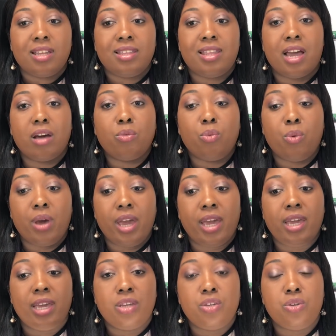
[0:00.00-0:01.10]
That
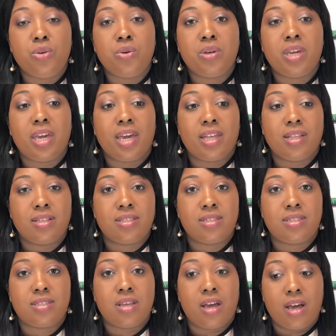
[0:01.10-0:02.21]
way you can
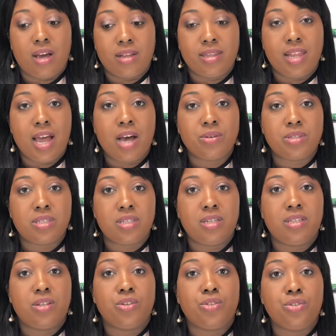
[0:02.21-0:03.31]
now see
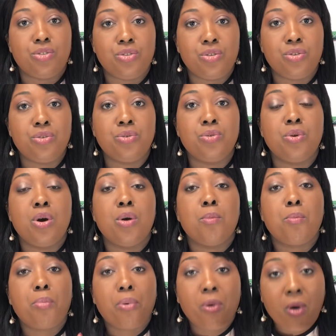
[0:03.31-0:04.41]
the new
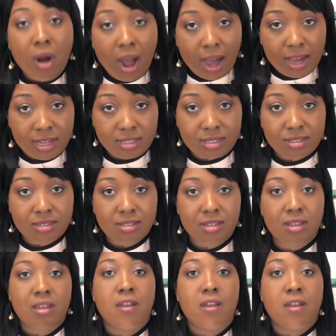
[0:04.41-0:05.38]
price